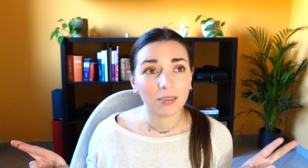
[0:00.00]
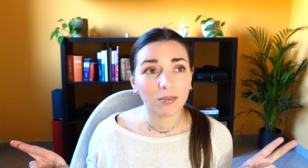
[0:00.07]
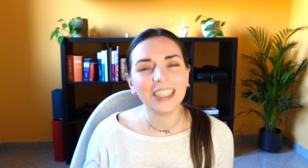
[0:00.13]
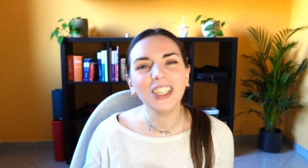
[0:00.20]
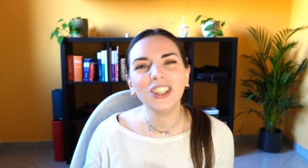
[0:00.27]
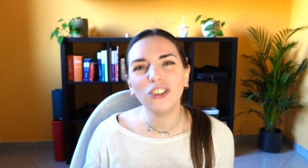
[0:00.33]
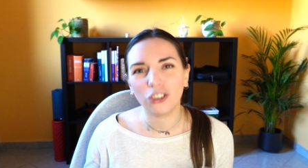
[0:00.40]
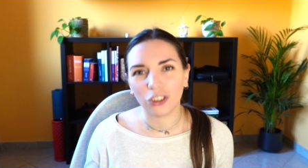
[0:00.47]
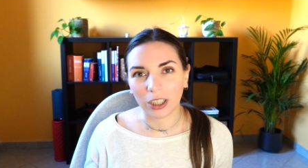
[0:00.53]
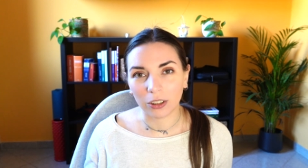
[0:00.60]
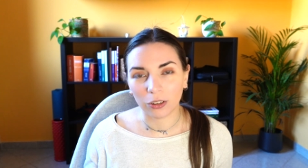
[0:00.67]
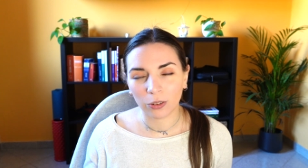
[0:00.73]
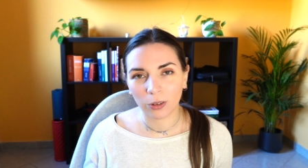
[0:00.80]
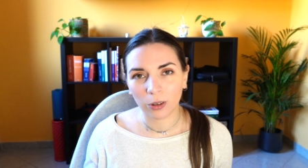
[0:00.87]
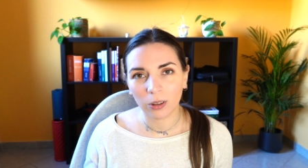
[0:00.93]
In
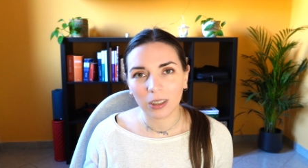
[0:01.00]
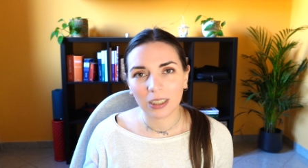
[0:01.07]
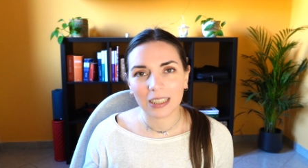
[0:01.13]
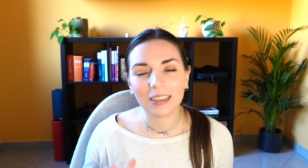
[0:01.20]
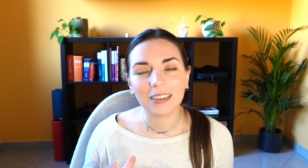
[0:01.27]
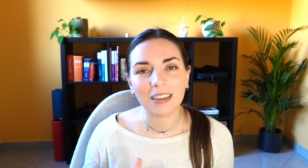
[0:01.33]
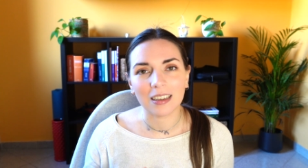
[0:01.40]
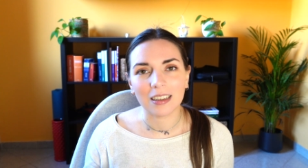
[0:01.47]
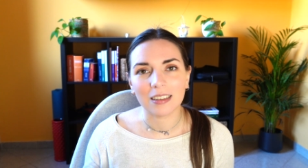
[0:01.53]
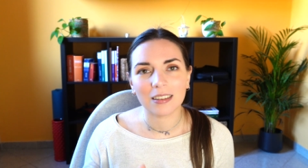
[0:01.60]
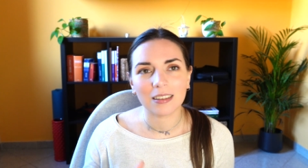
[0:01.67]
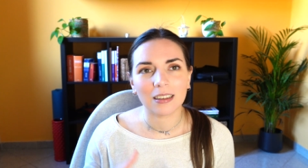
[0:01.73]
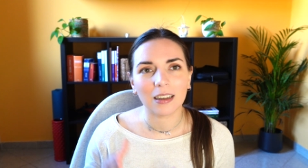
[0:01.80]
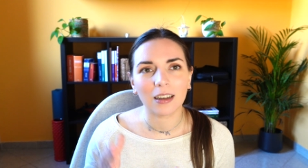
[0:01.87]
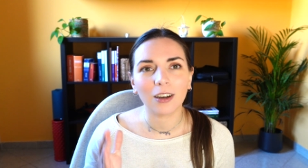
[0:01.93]
general, it
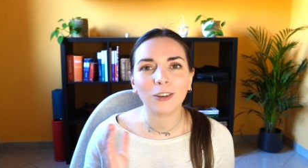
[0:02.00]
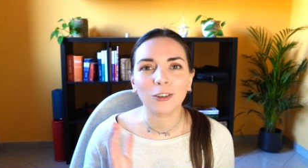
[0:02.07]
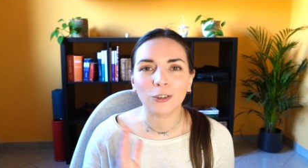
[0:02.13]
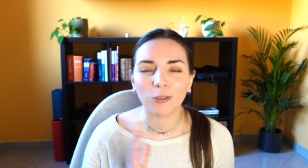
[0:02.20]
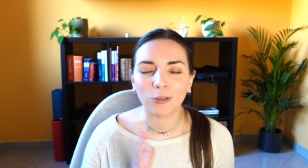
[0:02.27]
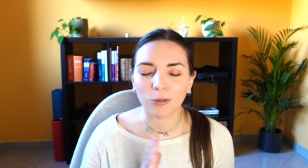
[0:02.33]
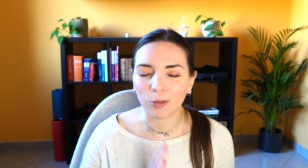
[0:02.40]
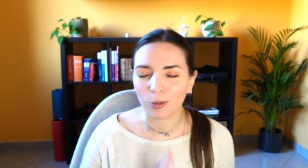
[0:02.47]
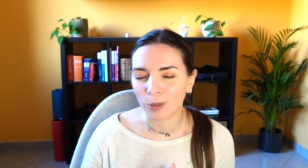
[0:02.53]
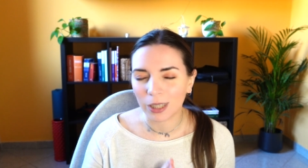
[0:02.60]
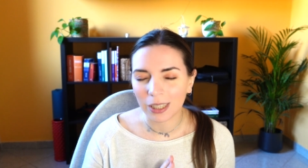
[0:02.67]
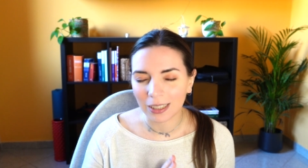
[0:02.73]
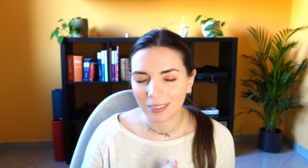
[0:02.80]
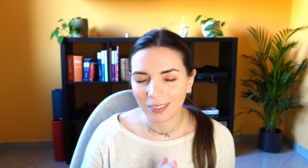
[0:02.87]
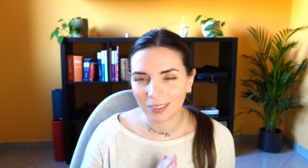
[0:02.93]
is a
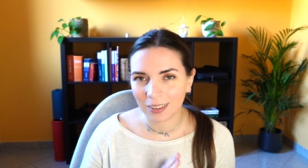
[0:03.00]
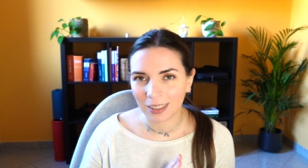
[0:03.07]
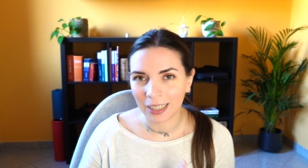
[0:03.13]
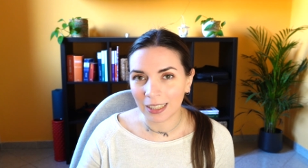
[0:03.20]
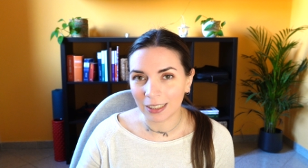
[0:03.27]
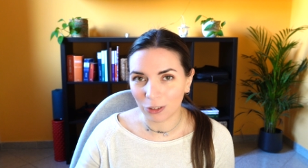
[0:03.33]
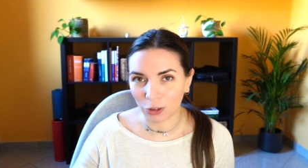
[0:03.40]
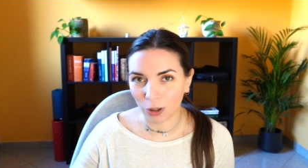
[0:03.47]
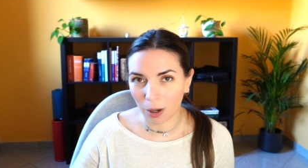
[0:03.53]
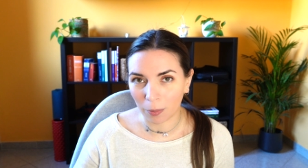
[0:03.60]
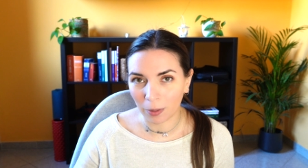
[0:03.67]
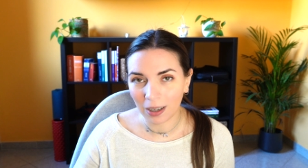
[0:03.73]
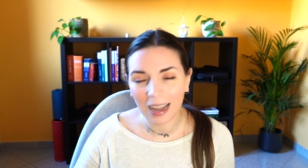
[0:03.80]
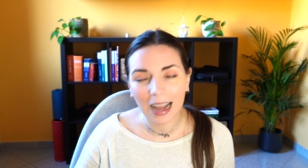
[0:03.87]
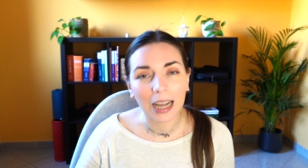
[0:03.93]
great K-drama.